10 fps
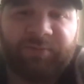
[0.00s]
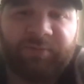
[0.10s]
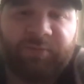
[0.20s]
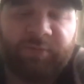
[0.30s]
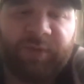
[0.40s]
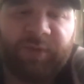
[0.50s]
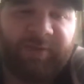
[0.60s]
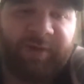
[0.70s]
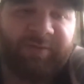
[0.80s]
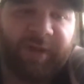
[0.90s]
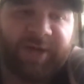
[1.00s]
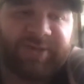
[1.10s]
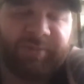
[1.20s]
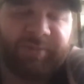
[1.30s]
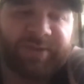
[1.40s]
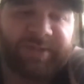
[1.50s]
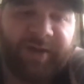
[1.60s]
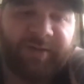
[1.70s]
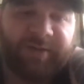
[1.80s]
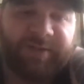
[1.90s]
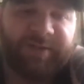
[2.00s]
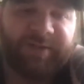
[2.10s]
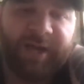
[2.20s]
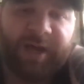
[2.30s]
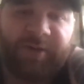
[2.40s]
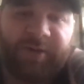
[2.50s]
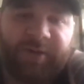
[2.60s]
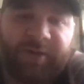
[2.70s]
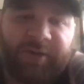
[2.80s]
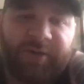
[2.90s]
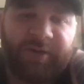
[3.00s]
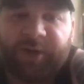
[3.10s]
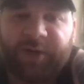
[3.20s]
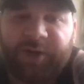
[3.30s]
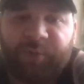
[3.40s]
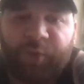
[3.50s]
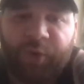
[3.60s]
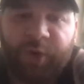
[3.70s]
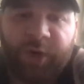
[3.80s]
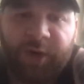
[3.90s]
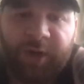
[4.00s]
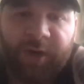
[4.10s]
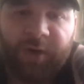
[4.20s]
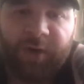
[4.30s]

if we have clashing personalities with somebody, I don't take them on anymore,